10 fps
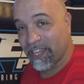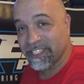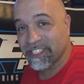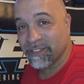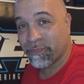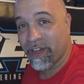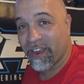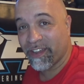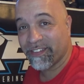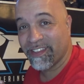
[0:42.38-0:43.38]
licensed
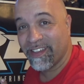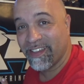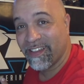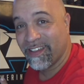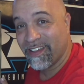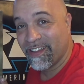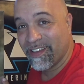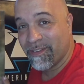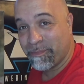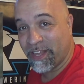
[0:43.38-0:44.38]
product
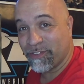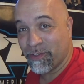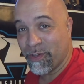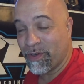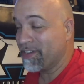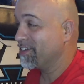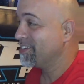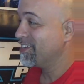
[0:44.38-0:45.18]
by Toyota.